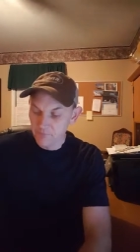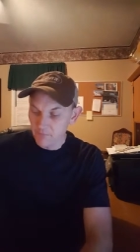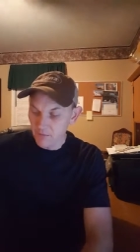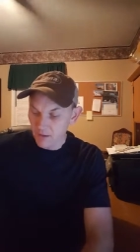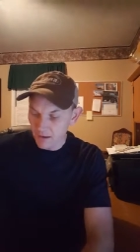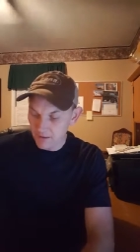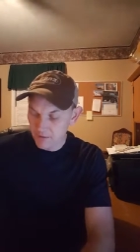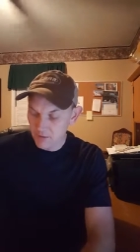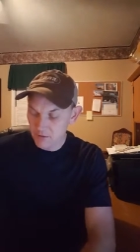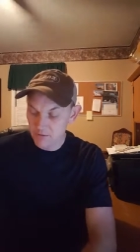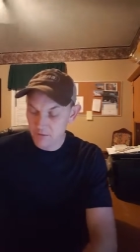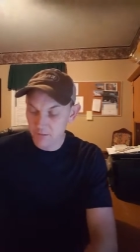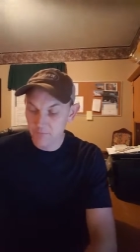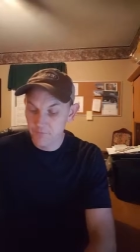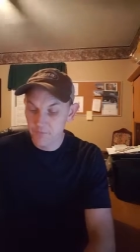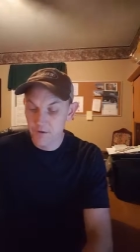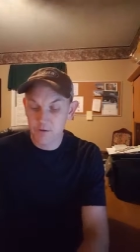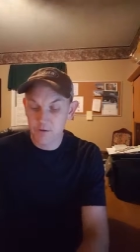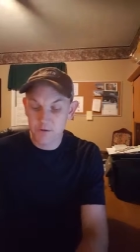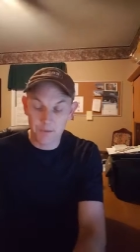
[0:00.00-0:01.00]
And there's a
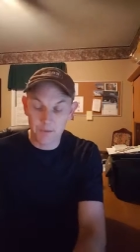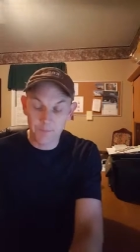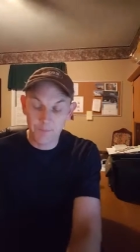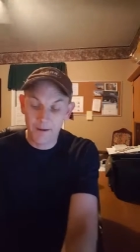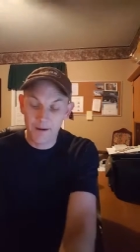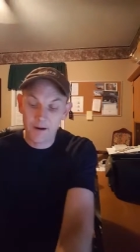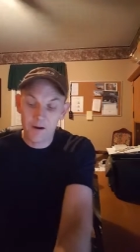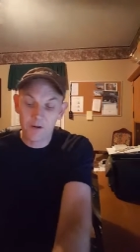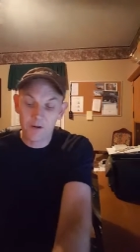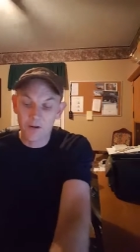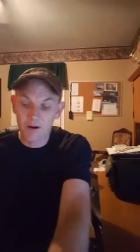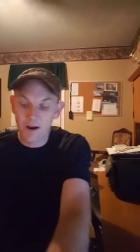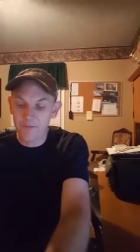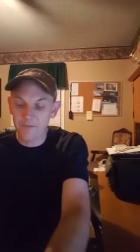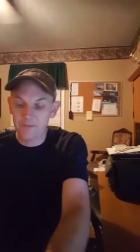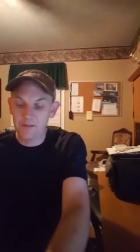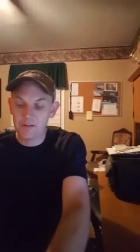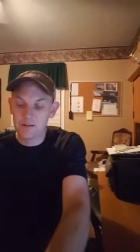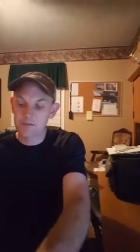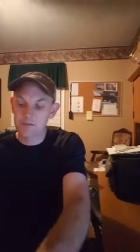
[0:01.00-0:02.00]
there's a paragraph
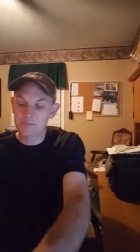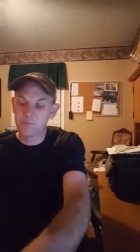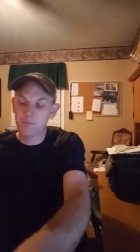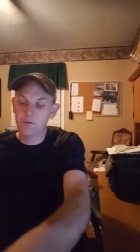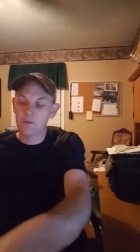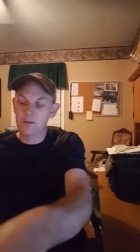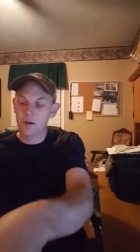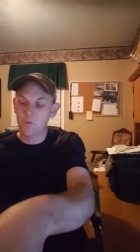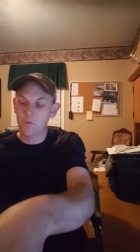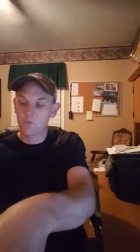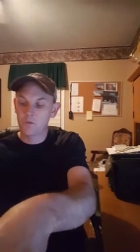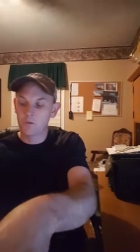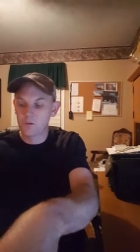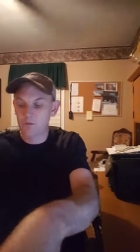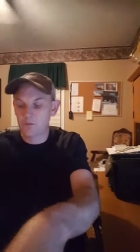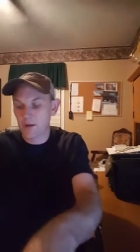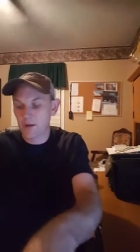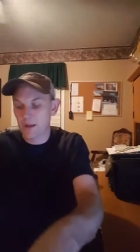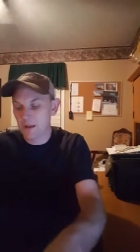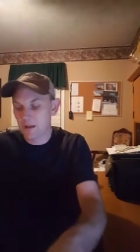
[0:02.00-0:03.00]
in this book I wanted to
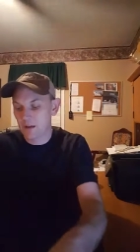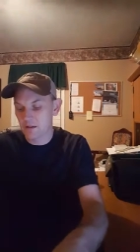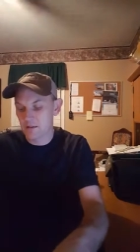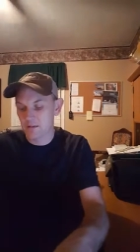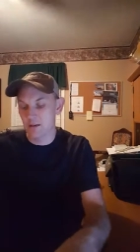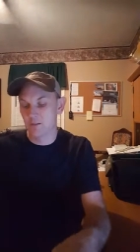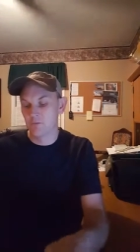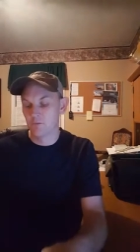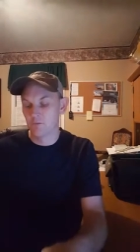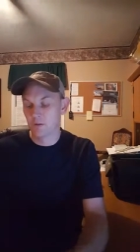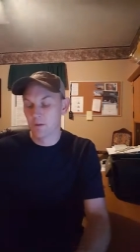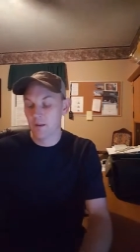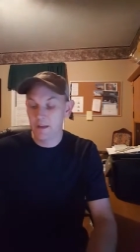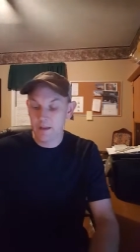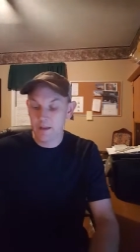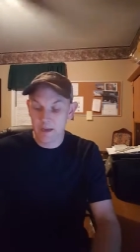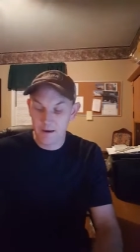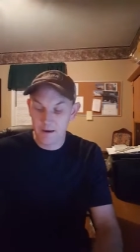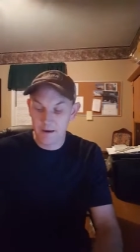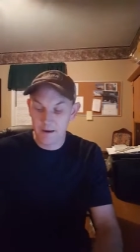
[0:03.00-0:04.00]
read because it really
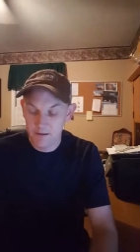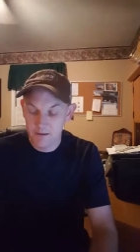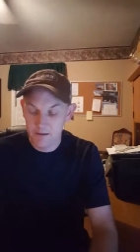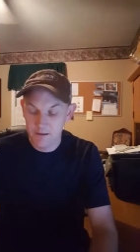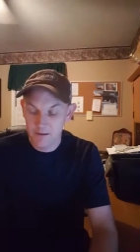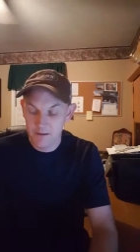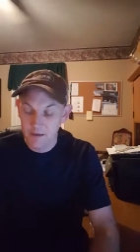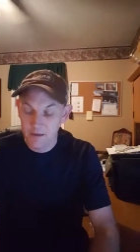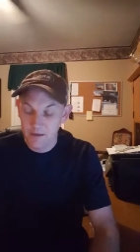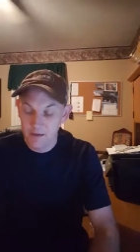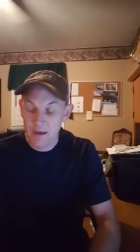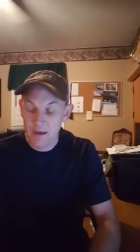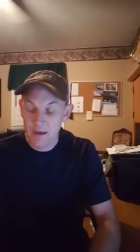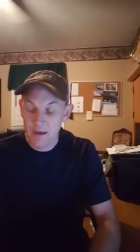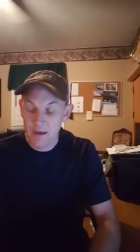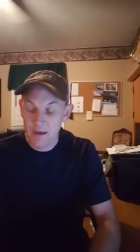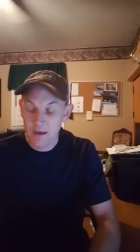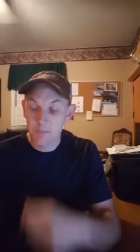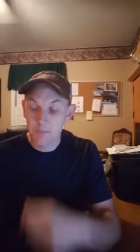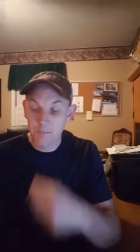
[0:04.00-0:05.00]
kind of
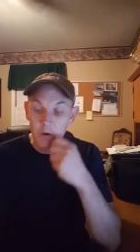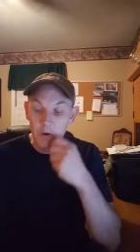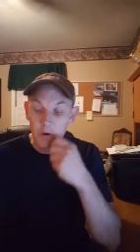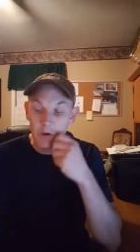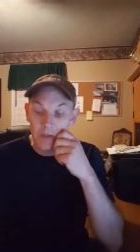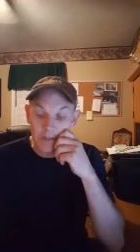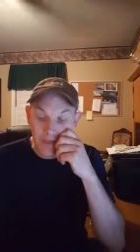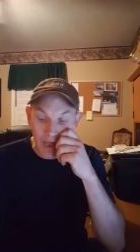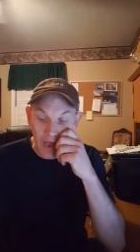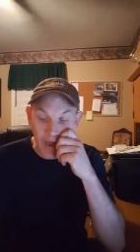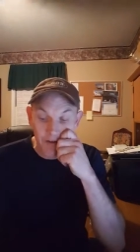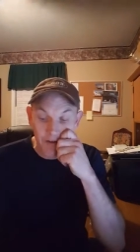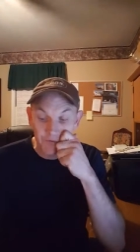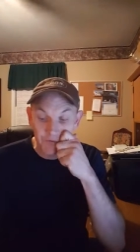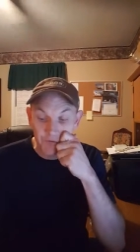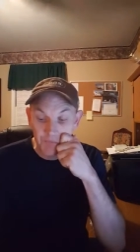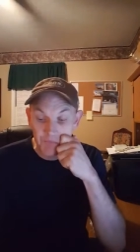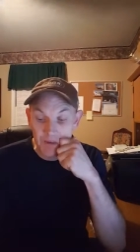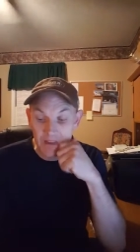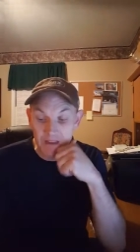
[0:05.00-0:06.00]
kind of broke it
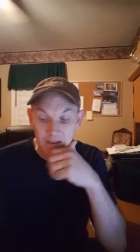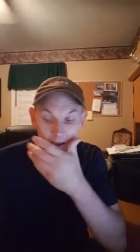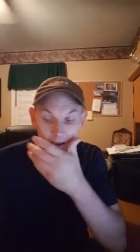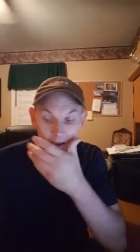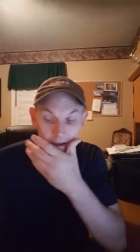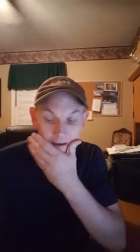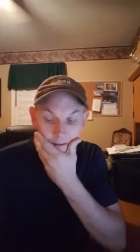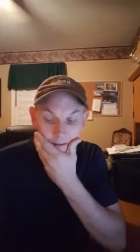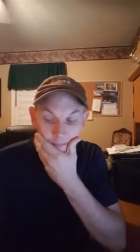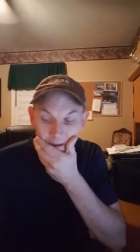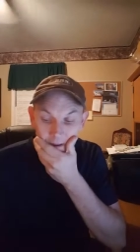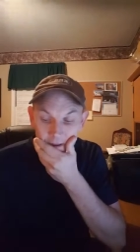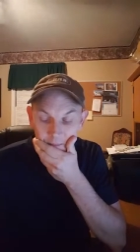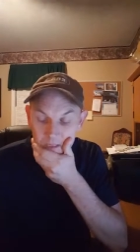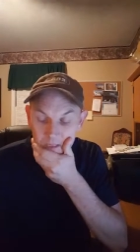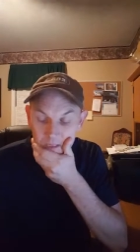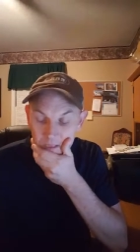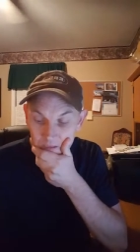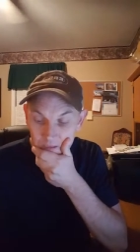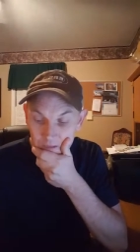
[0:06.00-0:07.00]
down for me and kind of
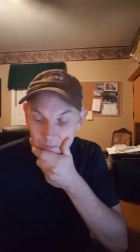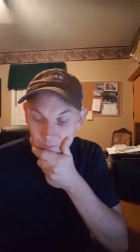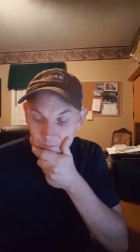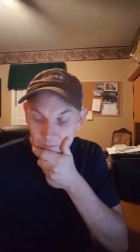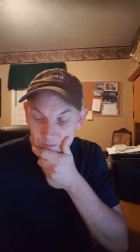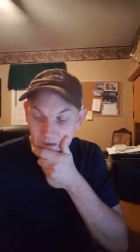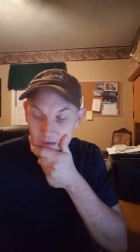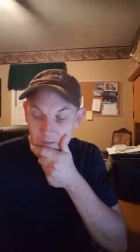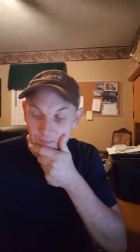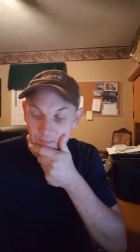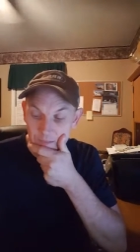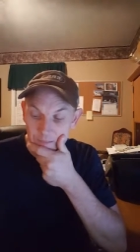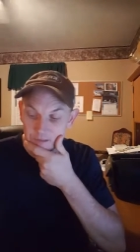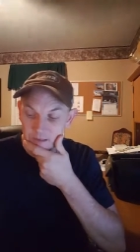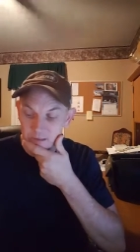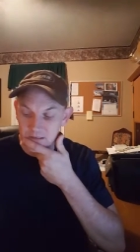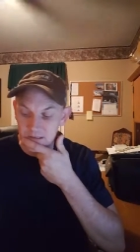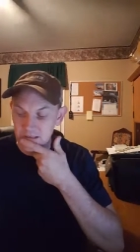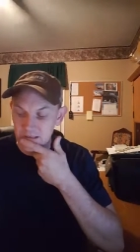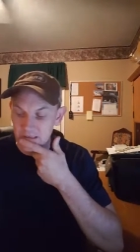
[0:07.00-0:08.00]
made me kind of made
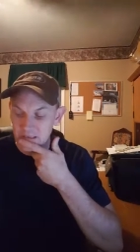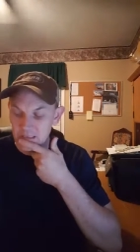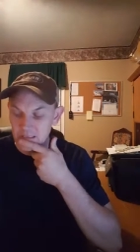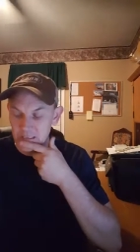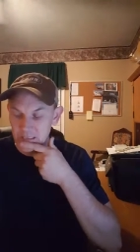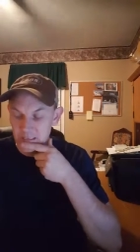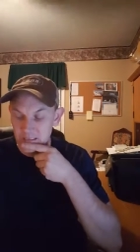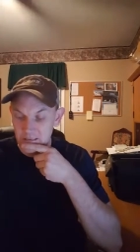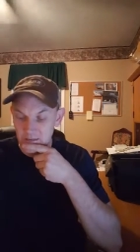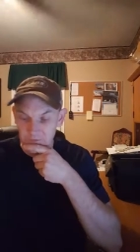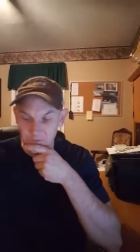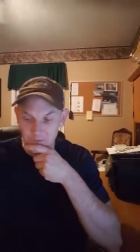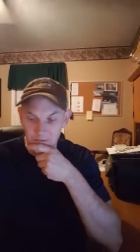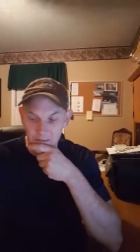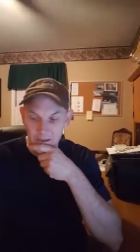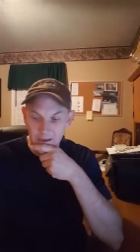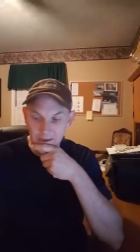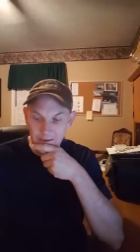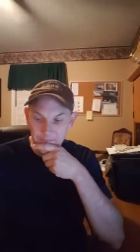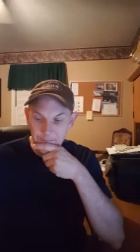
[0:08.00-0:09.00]
me see things in a
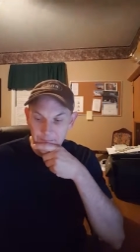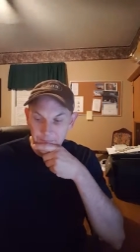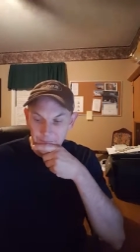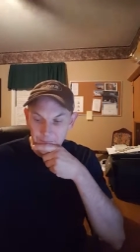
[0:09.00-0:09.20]
different light.